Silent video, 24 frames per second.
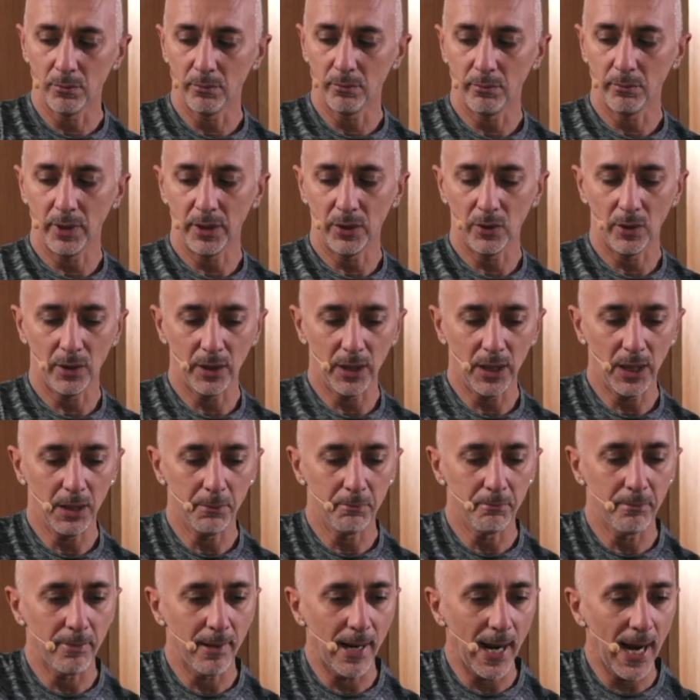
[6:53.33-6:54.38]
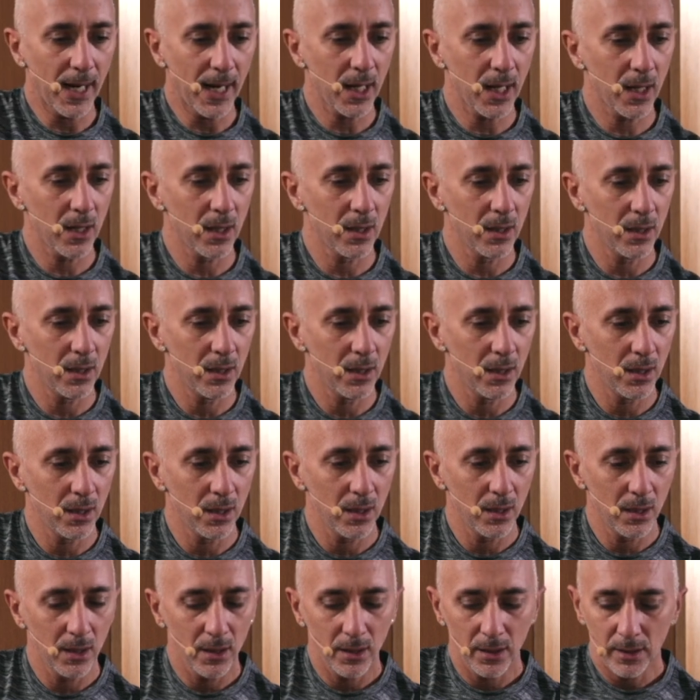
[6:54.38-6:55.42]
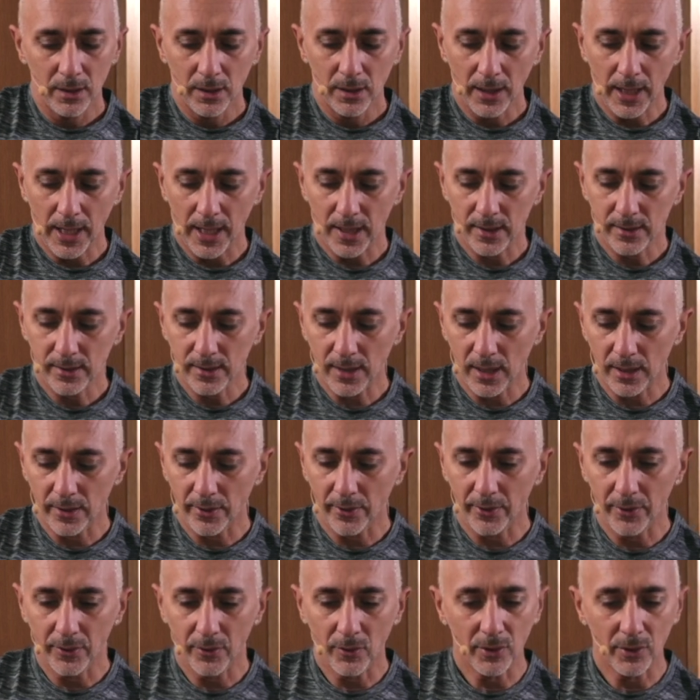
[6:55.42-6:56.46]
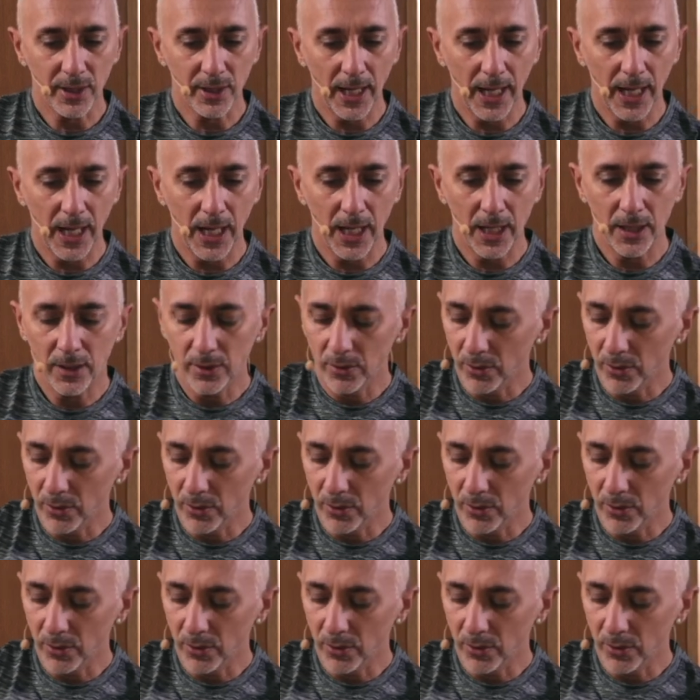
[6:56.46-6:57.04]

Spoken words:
bring your knee back, externally rotate.